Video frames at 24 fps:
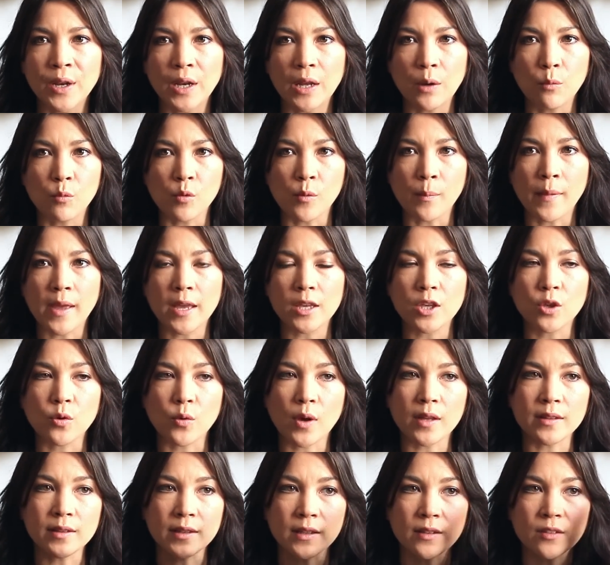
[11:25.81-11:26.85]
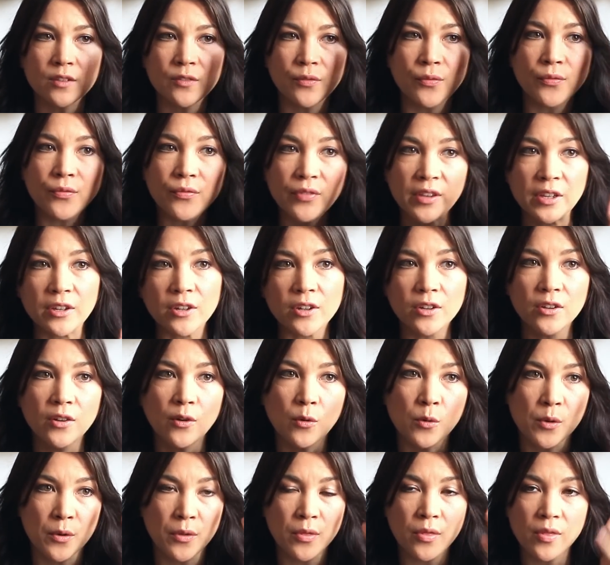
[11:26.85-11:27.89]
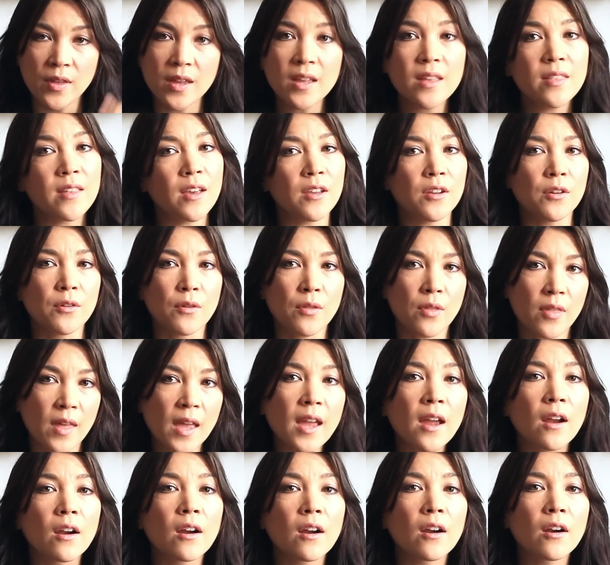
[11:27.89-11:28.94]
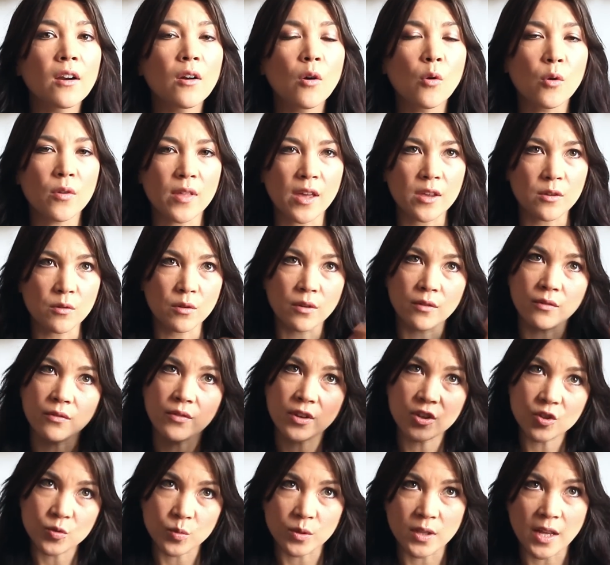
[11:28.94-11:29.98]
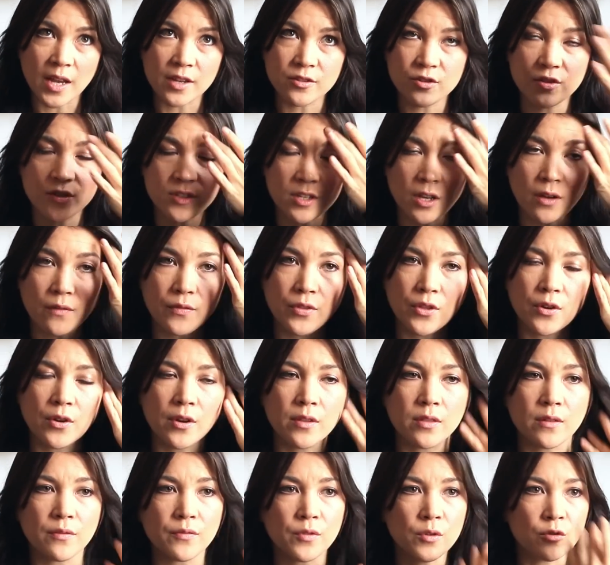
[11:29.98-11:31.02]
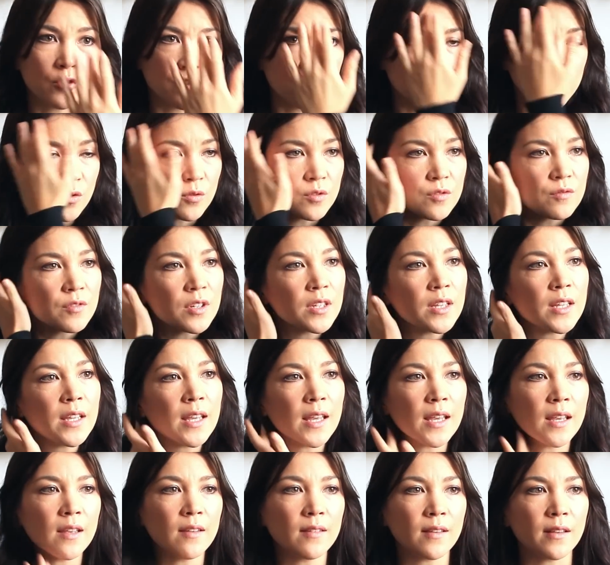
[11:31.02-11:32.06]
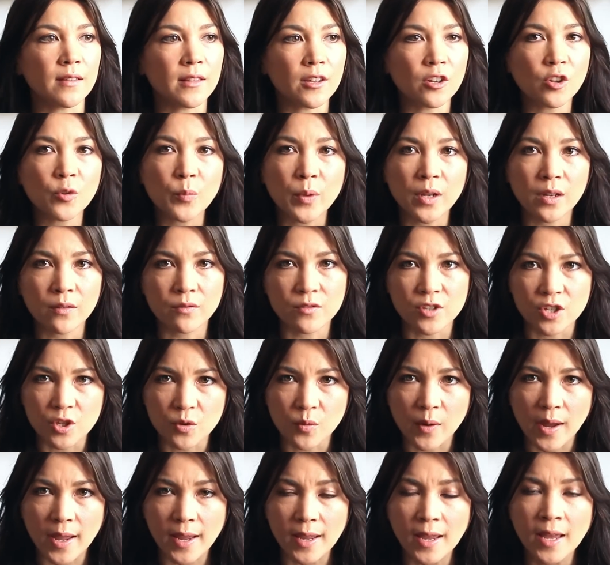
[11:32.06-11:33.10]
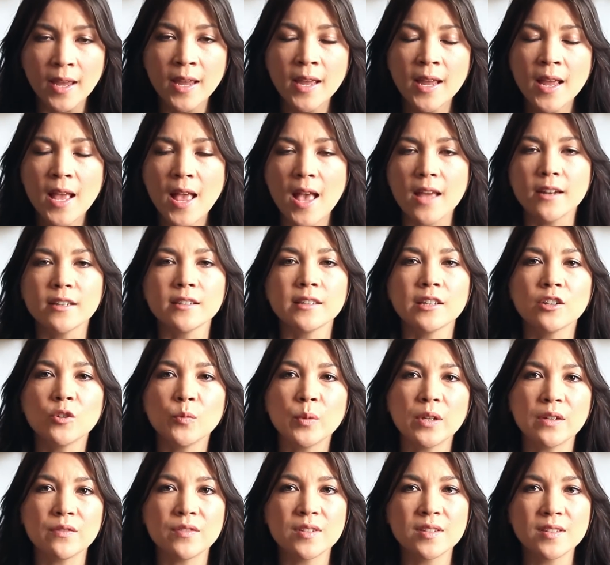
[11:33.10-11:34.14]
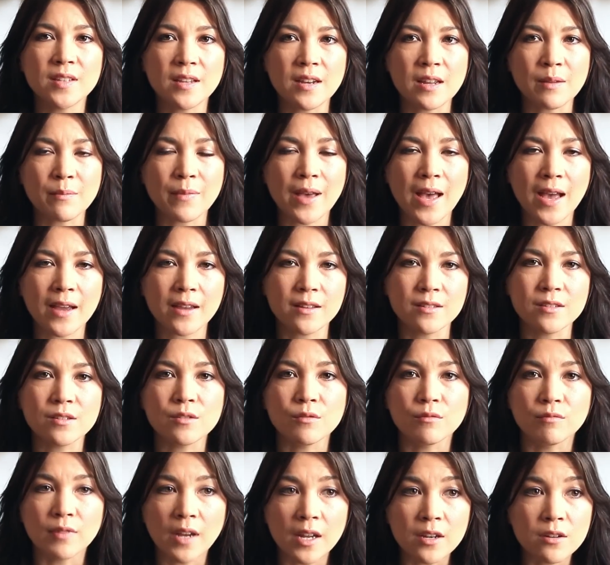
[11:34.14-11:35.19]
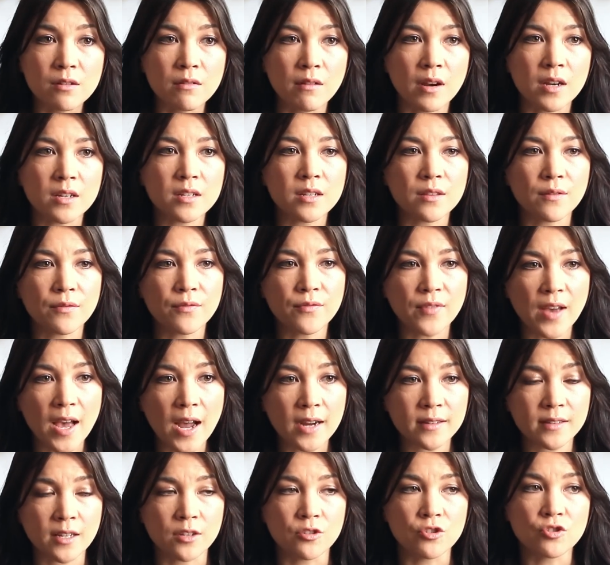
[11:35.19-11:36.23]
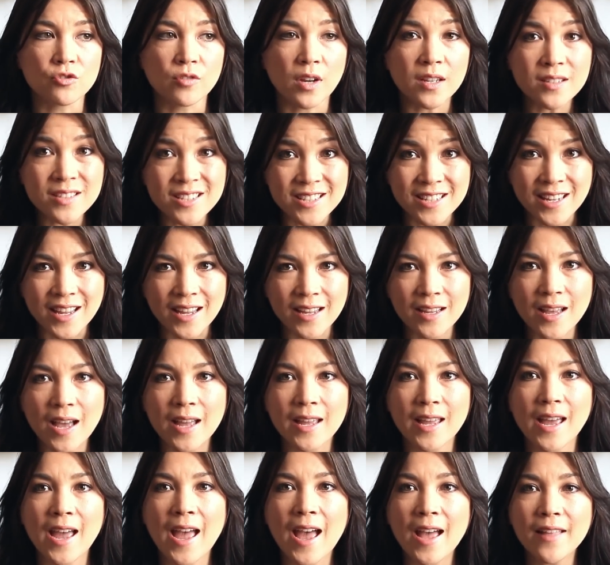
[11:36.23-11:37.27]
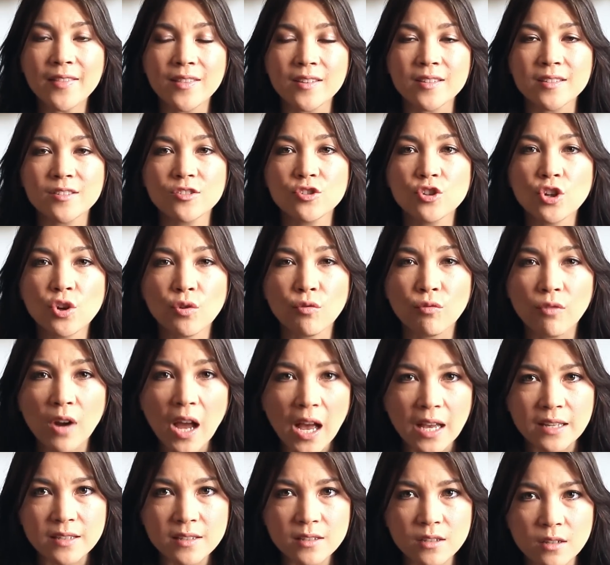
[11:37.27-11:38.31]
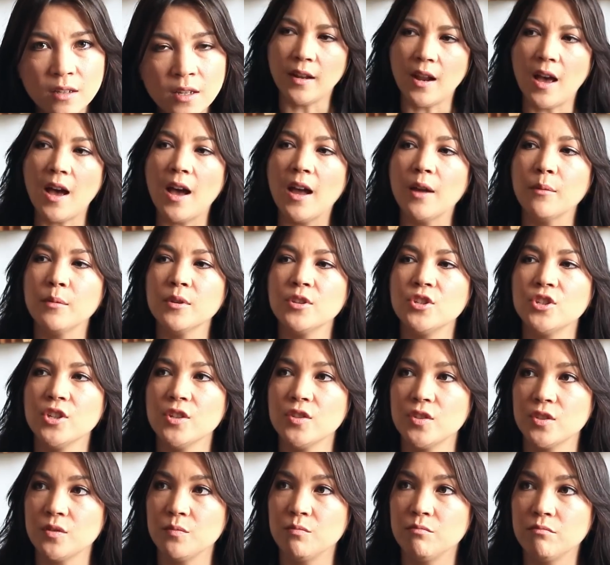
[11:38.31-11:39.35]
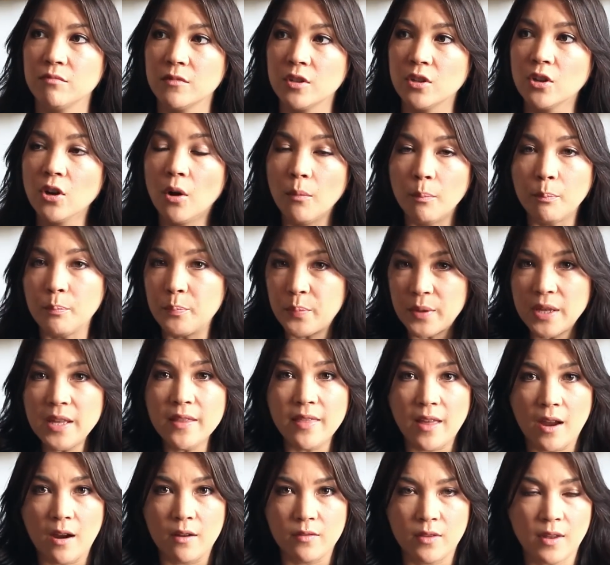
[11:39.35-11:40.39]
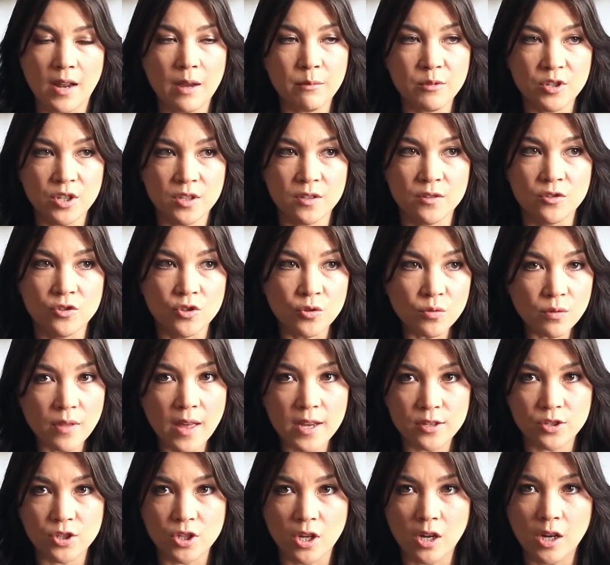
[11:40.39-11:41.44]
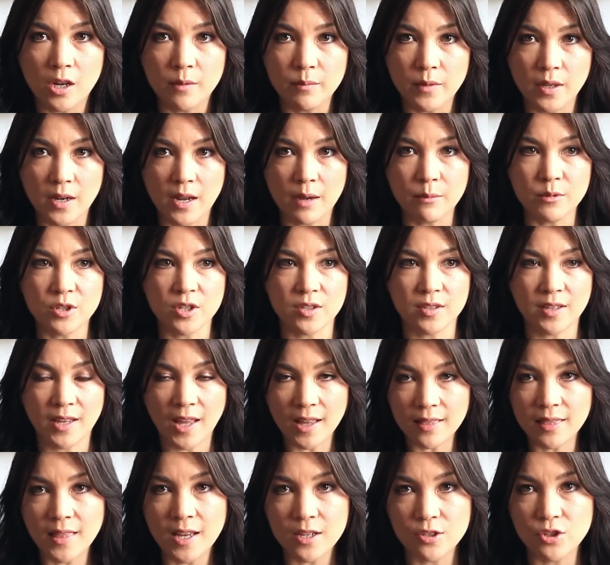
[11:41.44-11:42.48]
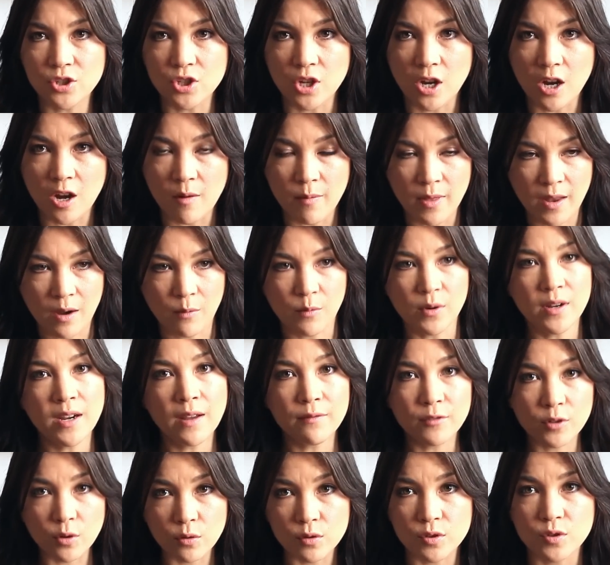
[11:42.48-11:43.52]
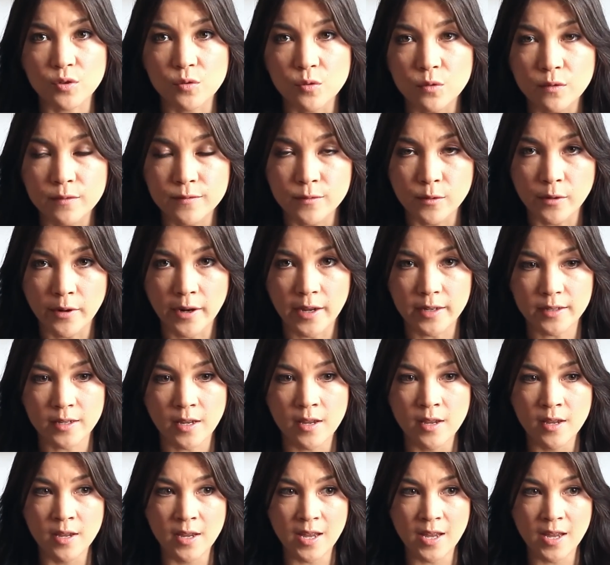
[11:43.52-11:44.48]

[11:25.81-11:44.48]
but it will make you at least feel or think that you're there, or that you could visualize yourself there in the future. So it really is a little bit of doing and a little bit of sitting back and surrendering to the fact and trusting. Like, I had this trust that I would just go be there, that I would just do that job, that I would just get that job, that I wouldn't have to go to school for it.